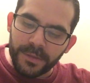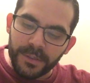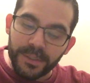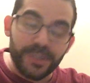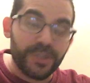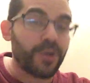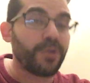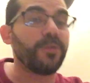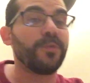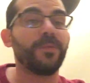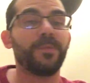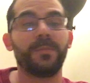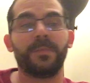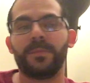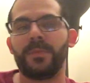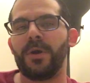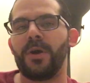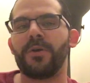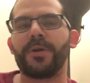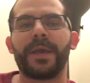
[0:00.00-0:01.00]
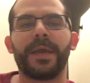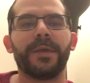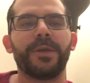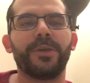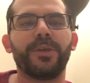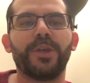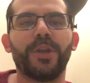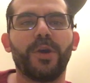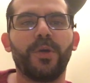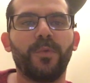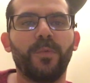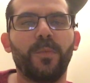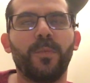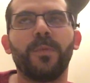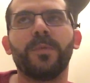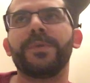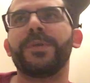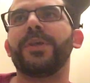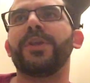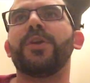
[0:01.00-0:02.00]
So okay, you
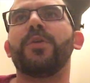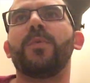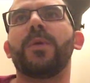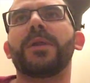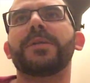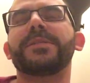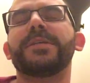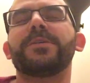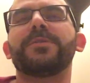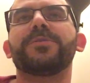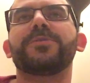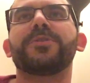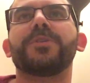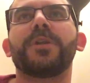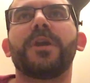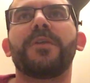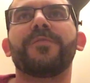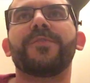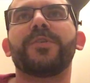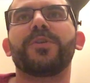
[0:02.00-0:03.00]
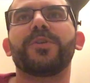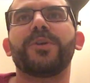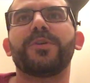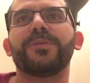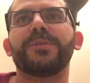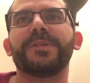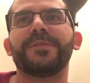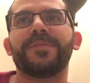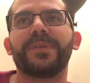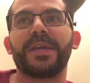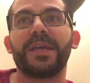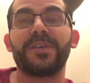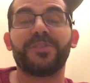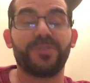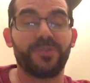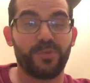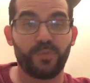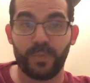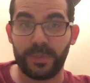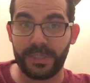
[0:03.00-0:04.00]
don't want to turn off your
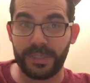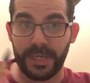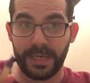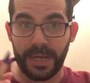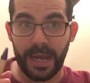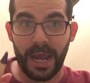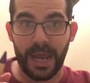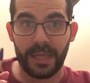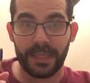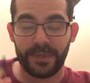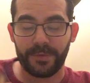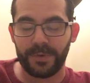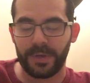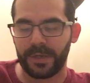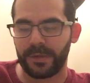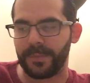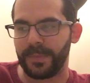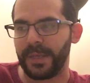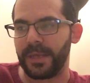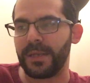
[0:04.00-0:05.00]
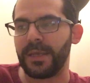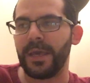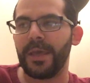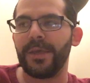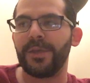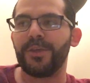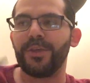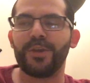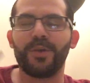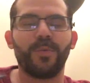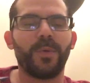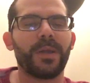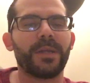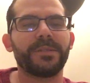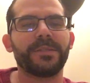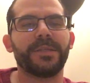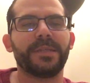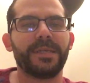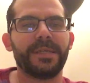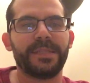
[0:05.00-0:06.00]
notifications, which I highly recommend. You don't want
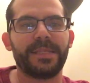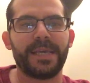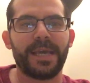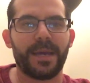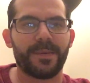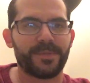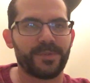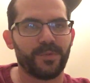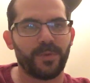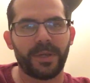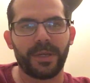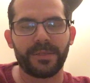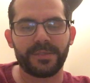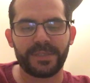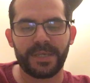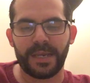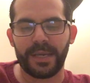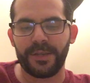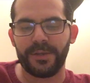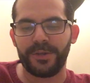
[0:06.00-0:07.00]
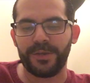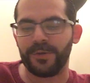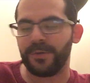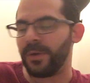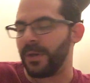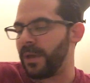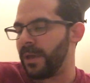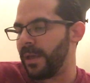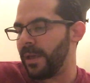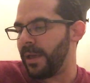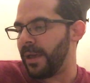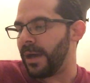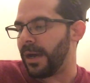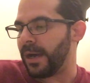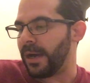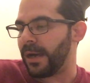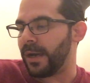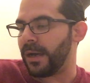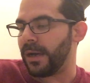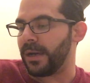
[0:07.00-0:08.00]
to delete the apps. What else can you do?
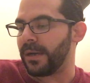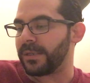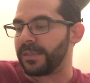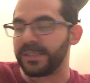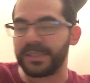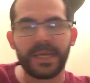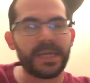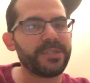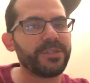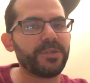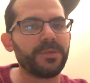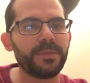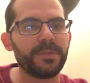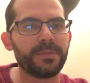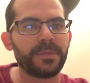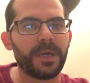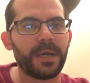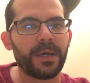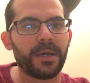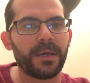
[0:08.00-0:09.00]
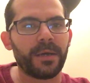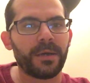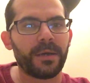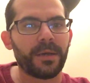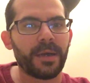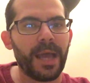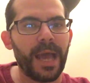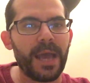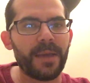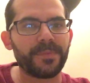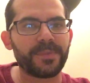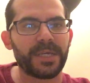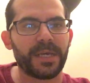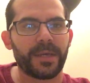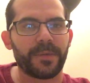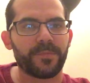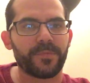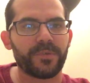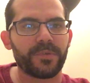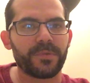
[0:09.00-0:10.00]
Schedule app
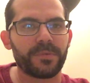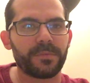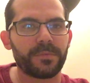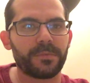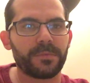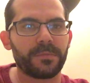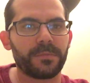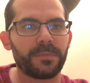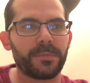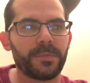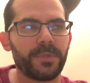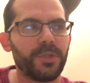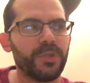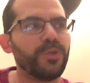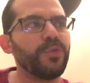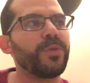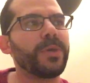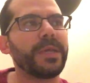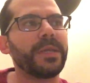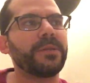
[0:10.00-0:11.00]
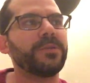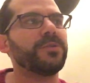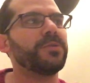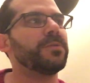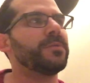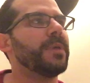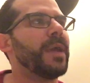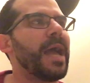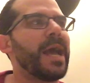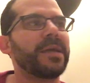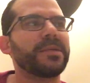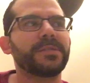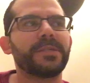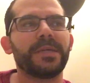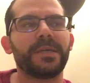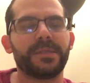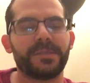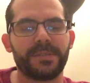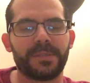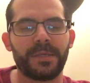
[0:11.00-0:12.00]
times. You can
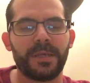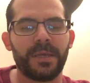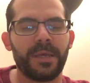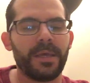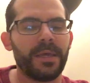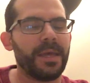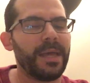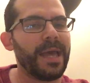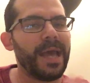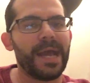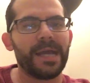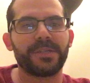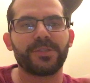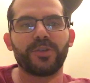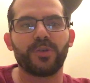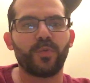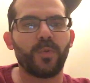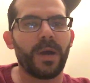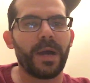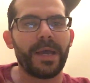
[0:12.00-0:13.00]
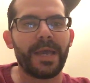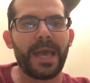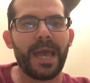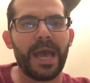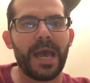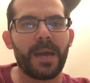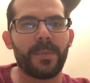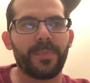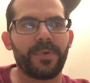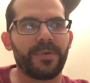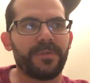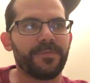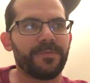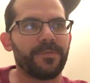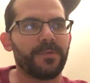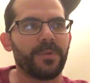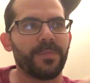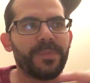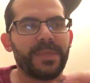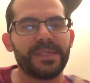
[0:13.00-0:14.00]
access X or Y app
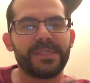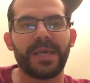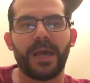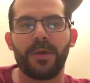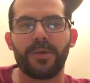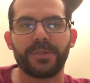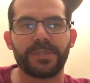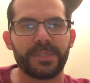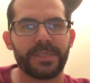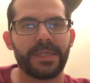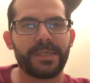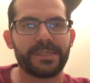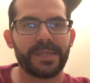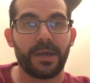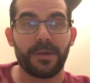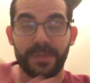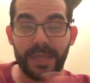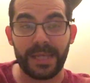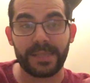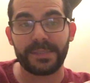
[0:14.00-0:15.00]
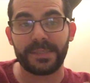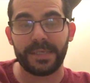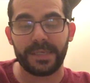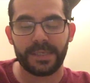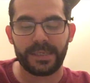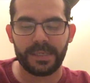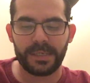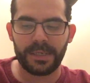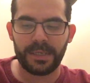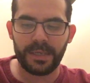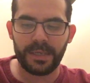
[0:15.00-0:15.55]
from this hour to this hour. That's it.